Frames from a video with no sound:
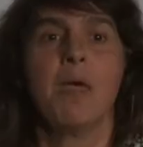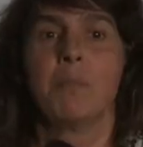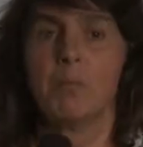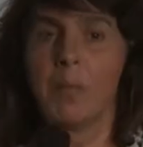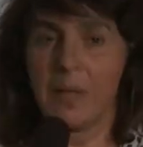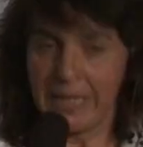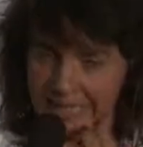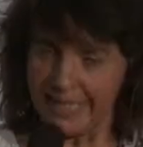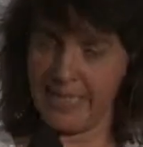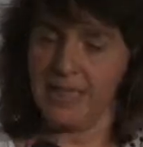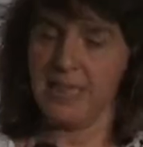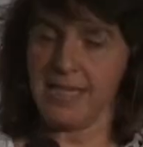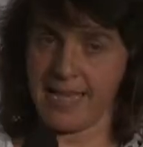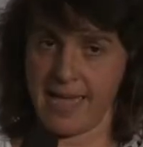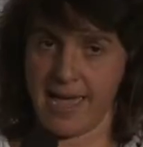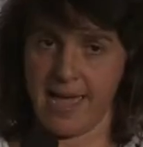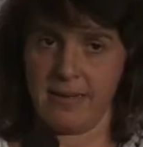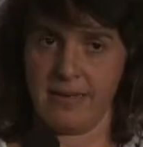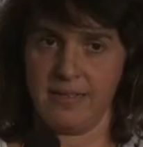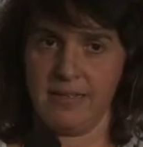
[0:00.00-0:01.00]
But in the
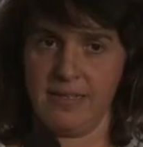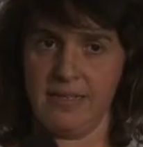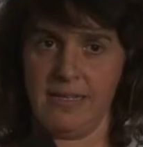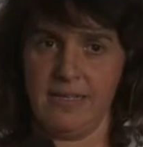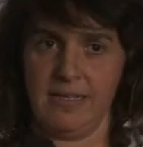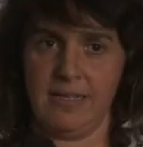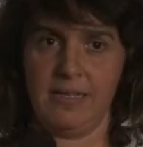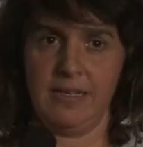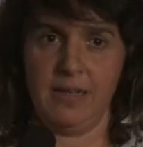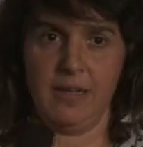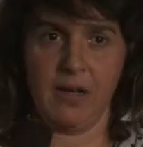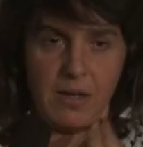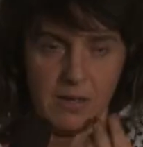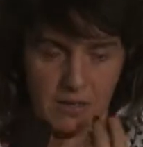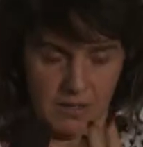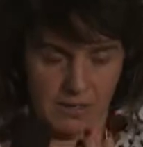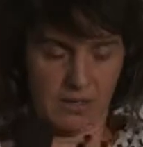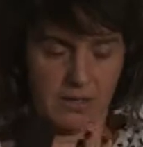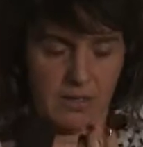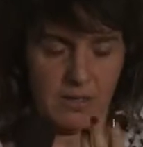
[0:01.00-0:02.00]
end,
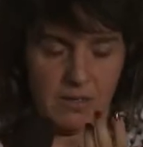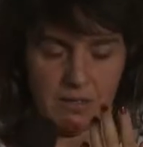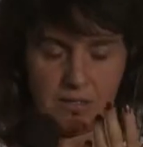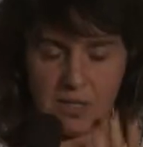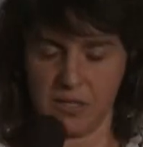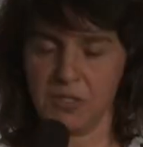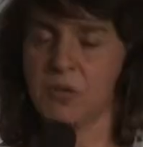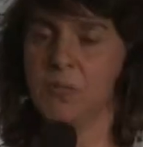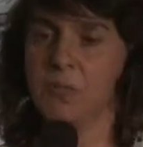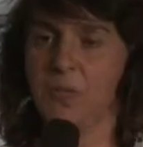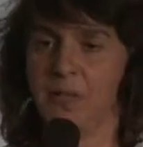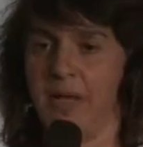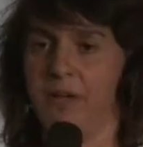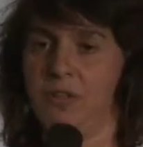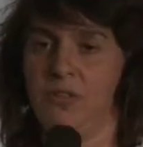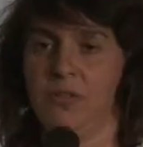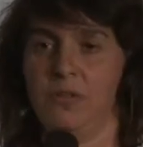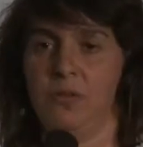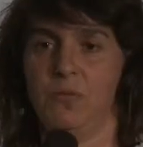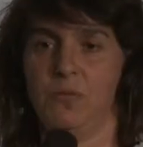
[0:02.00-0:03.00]

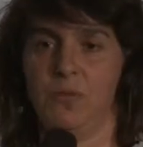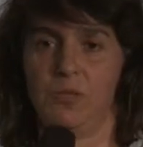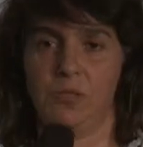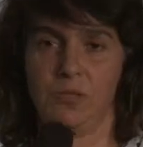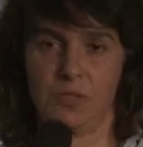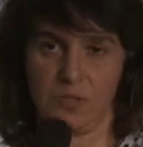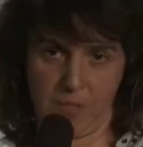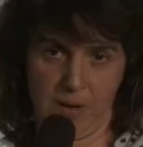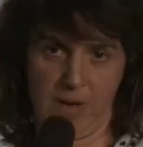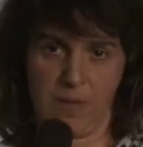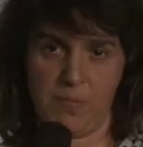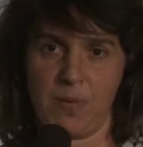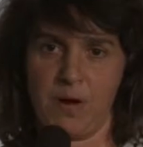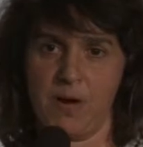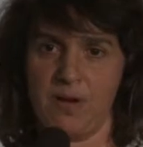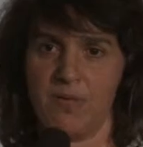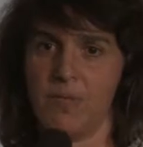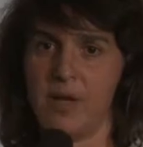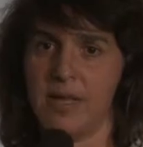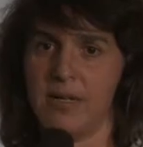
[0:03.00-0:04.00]
contemplation, which is the main
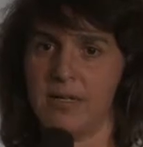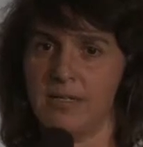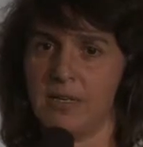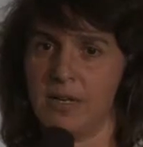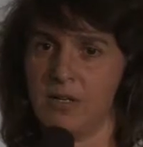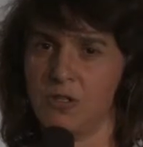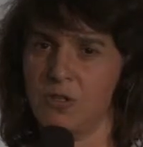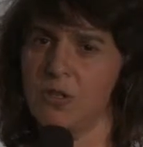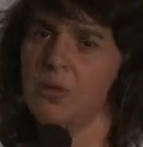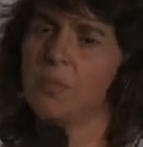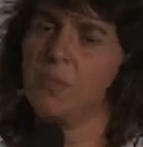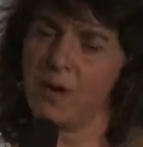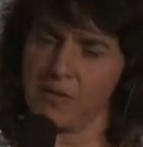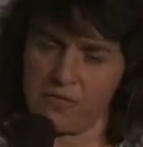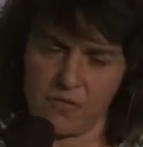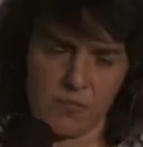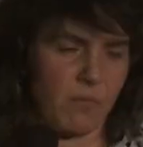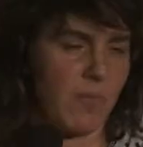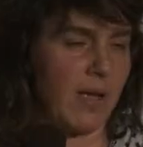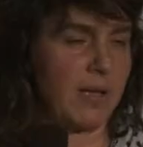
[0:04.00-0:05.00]
part of meditation, apart
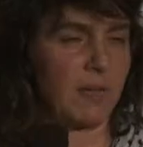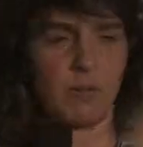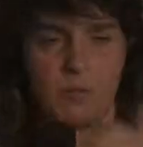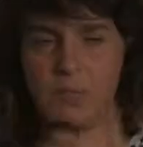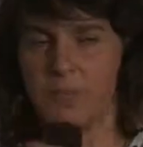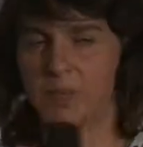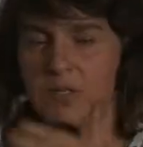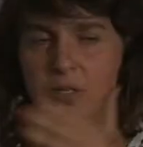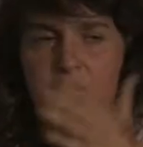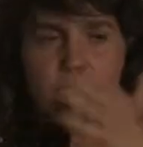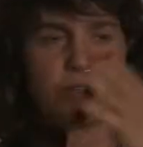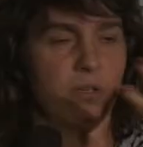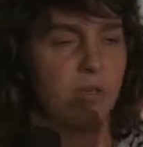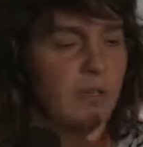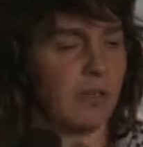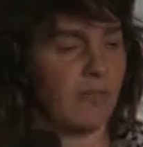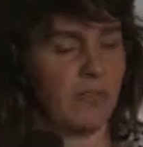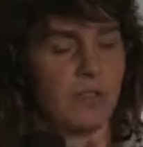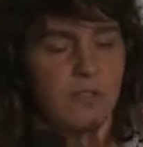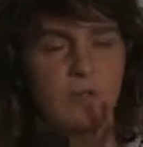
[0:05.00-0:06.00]
from mantra
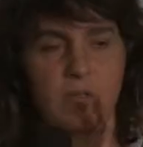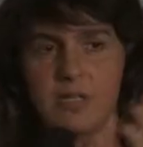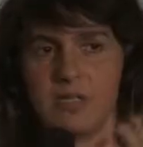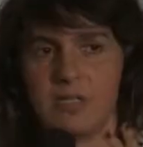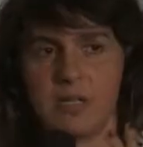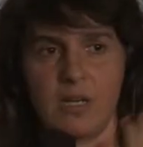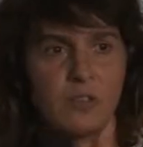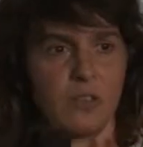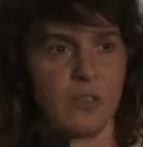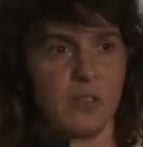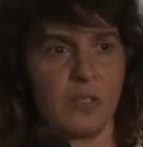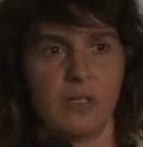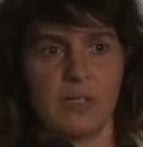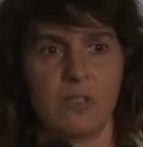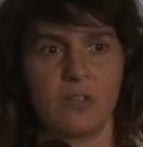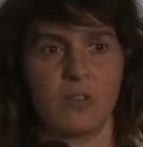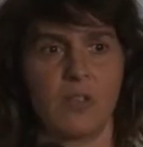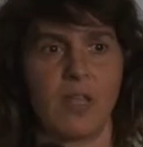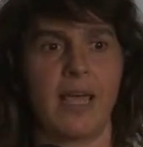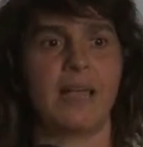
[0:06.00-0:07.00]
repetition and visualization and
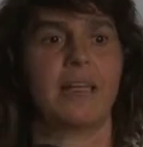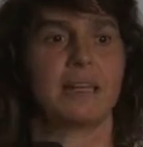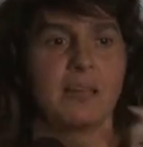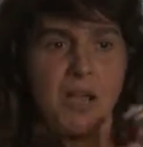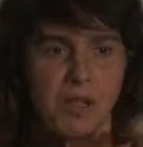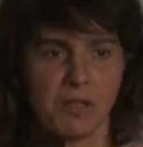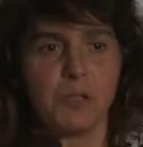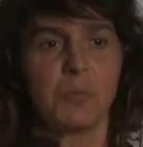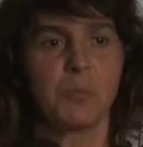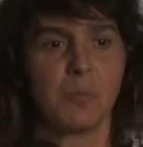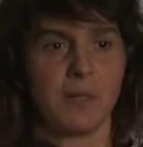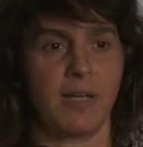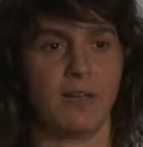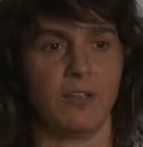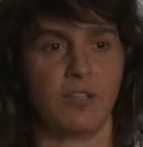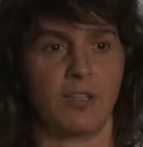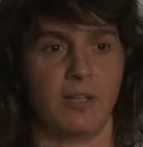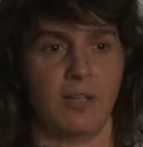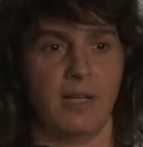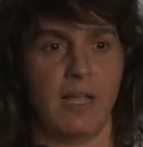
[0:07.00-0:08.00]
this or that,
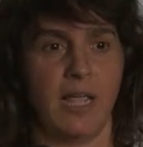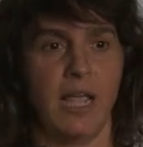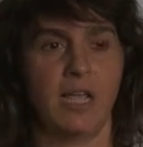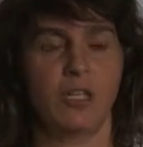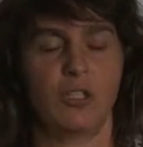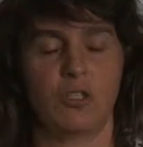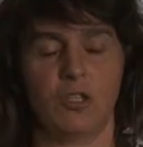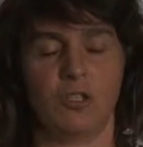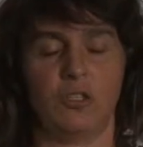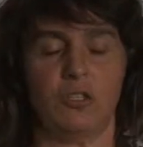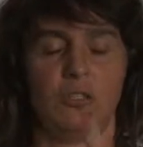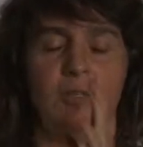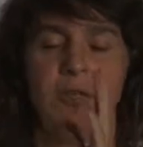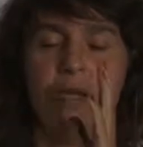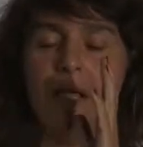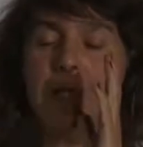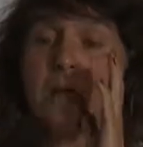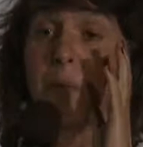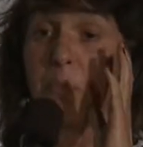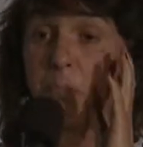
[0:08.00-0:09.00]
contemplation, just
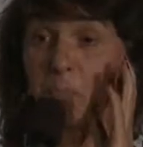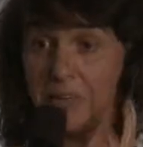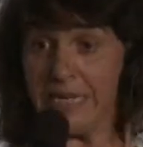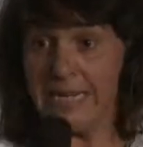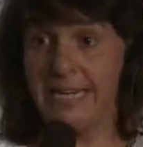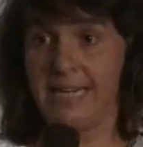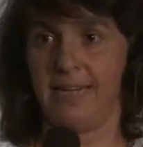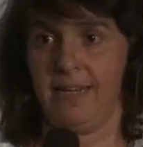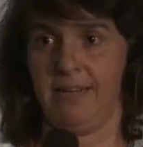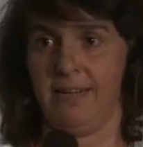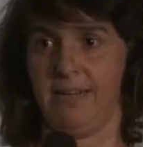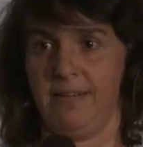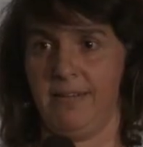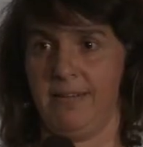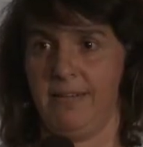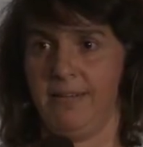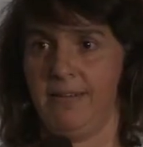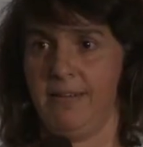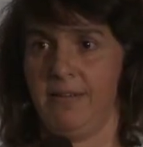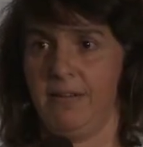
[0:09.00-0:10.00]
being,
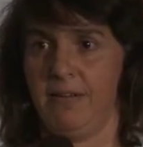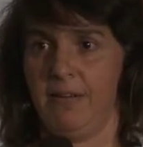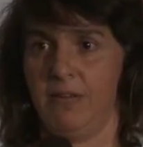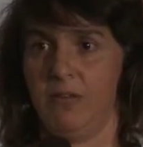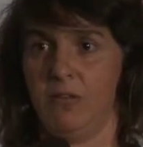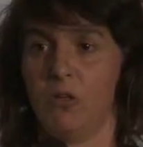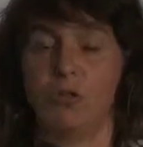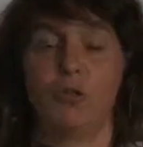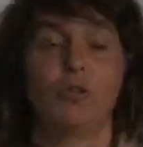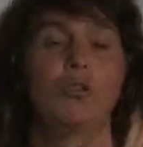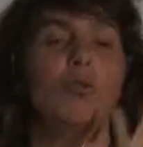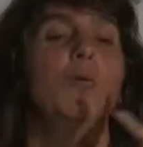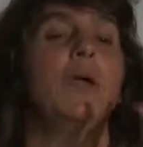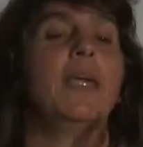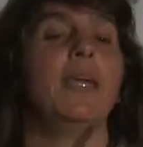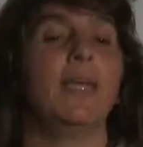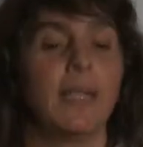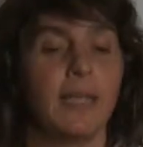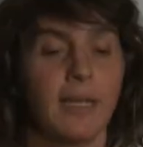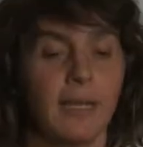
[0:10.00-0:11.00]
not
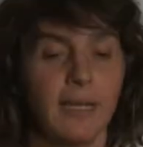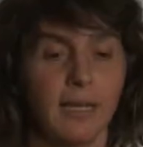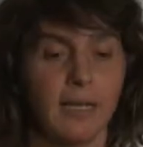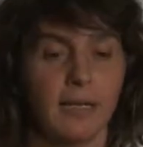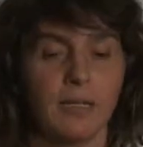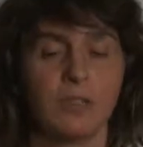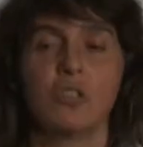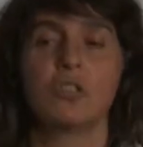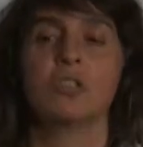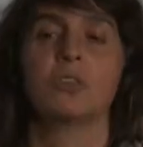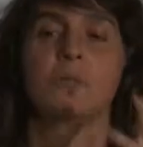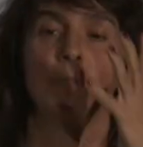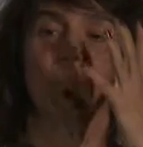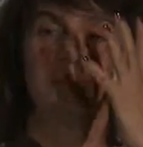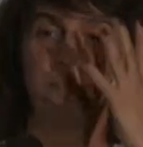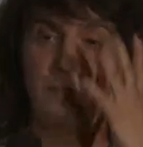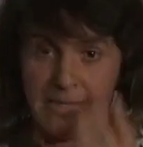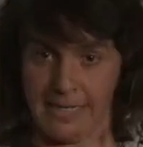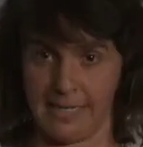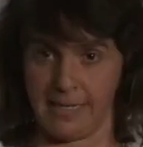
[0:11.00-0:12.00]
doing, just
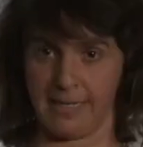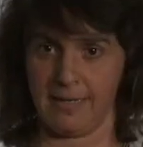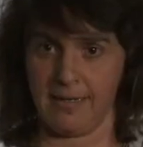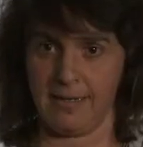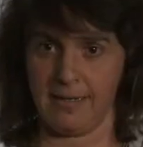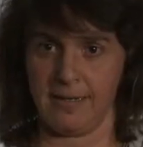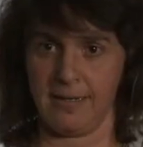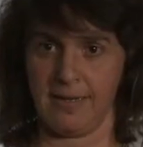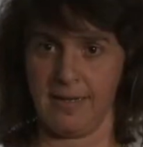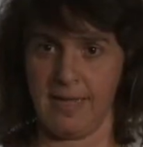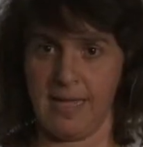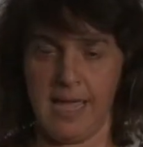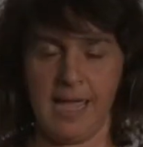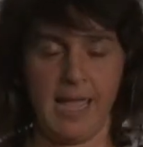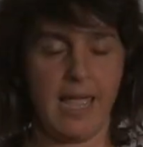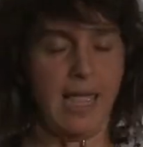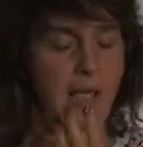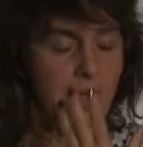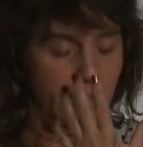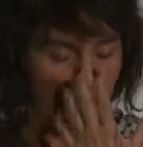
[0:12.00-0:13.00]
being
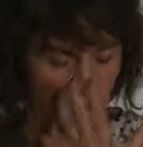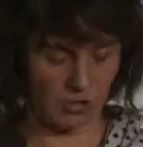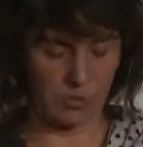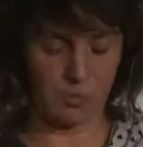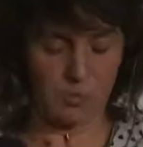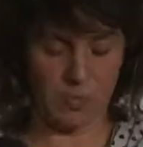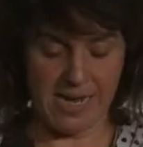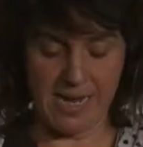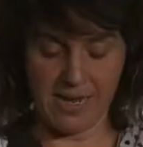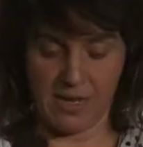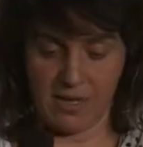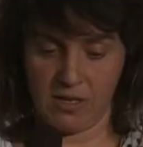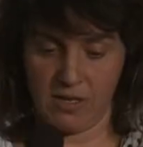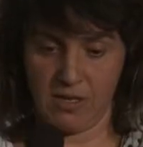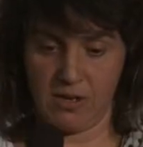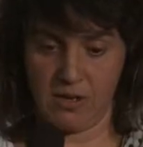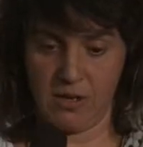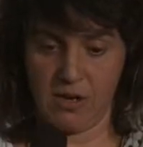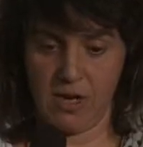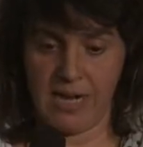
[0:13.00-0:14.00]

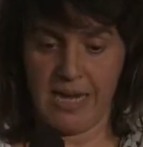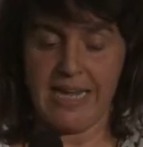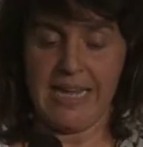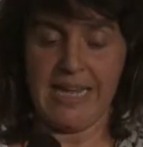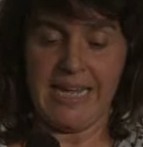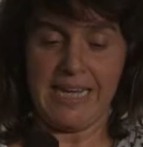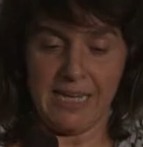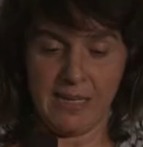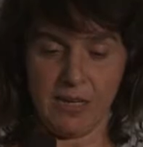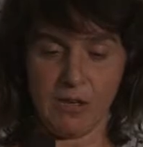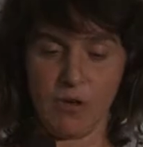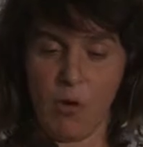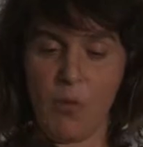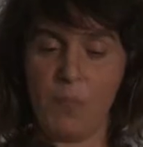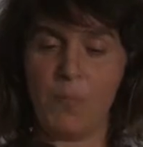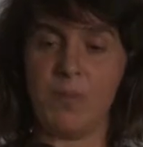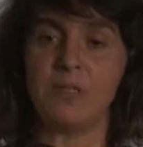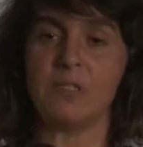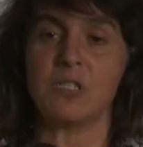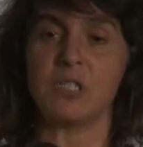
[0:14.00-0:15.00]
here, it'll
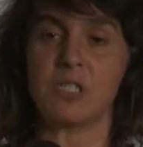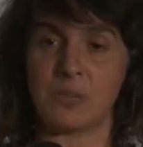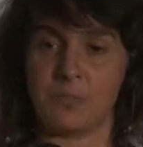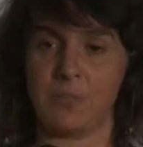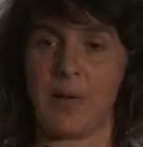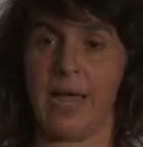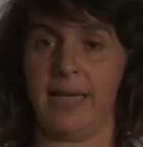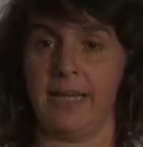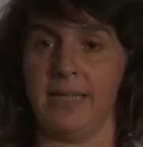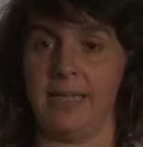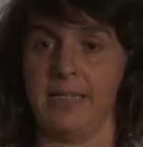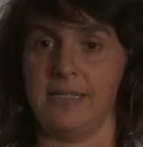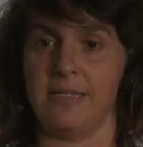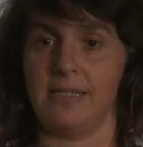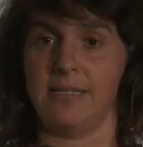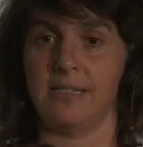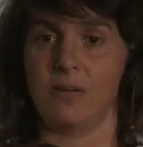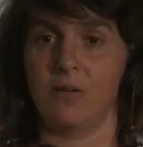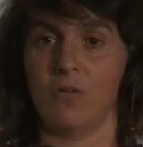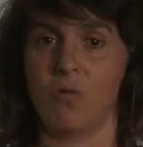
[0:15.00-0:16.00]
open
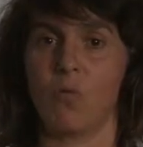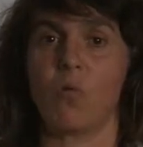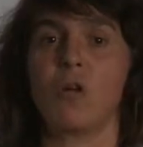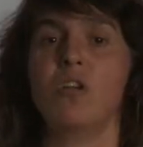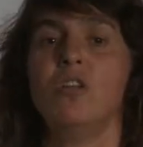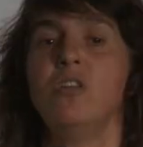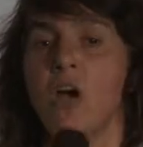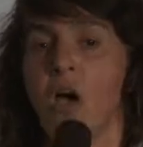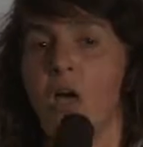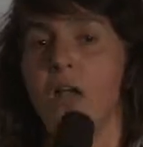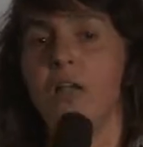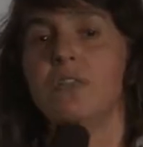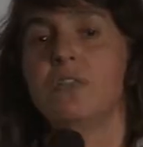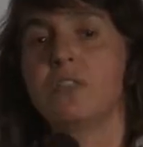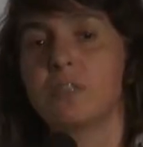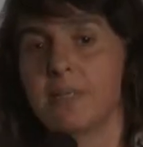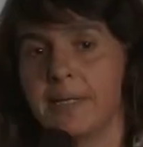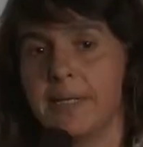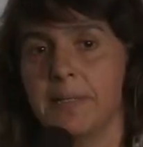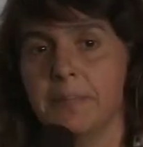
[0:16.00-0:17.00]
space where
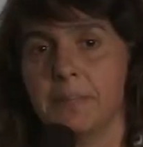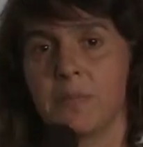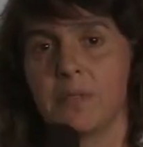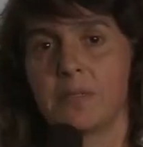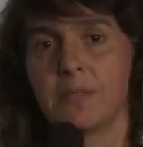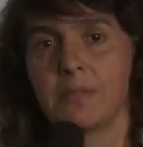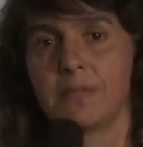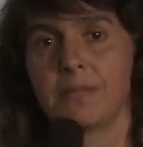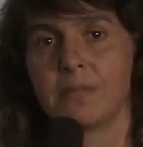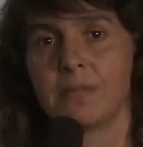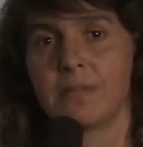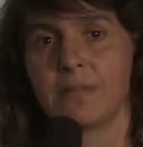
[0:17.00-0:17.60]
knowledge comes.